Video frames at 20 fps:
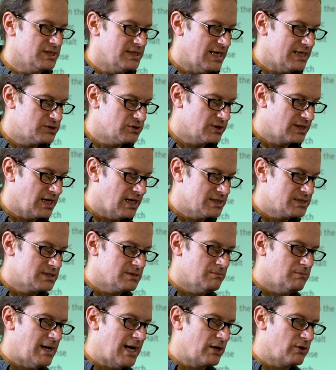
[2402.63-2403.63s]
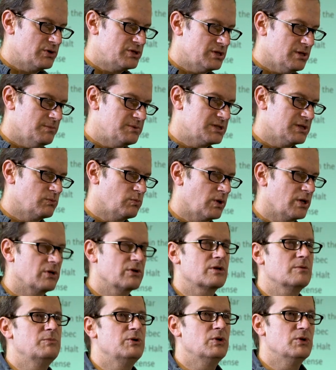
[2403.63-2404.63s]
and that took out some microchips in one of
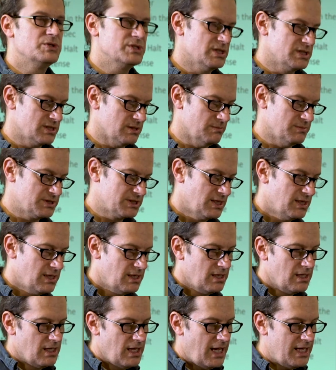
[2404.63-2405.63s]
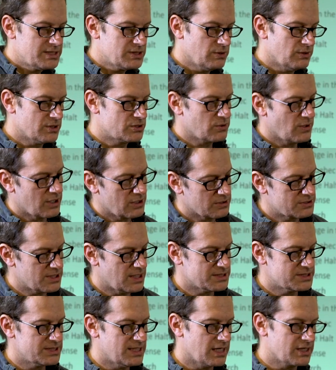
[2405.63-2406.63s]
the computer systems, and so the
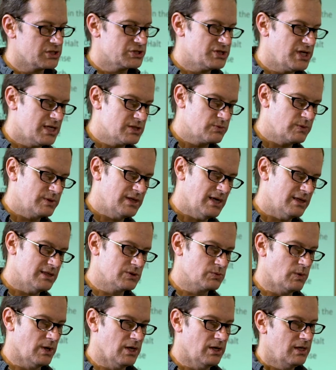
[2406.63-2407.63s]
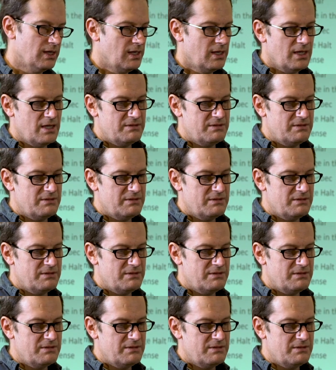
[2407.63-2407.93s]
Toronto Stock Exchange went down as well.